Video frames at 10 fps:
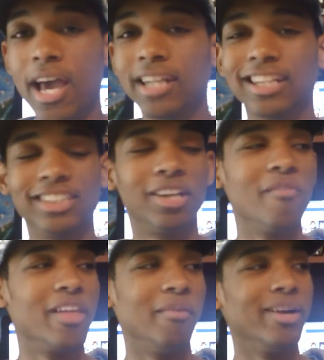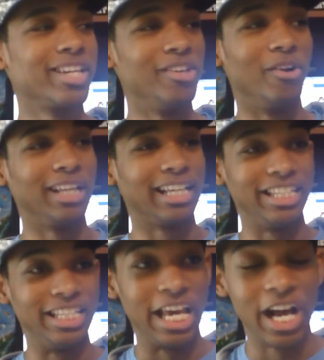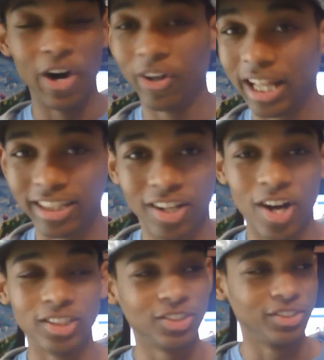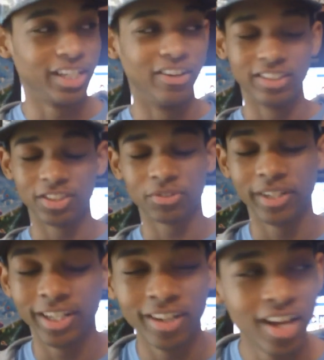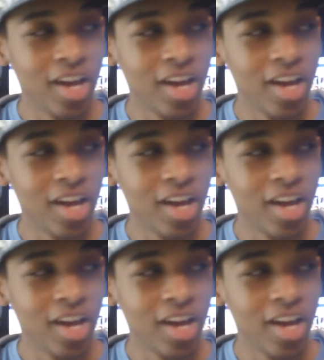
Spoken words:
It's not something that'll make, you know, like yell at the console, yell at the screen,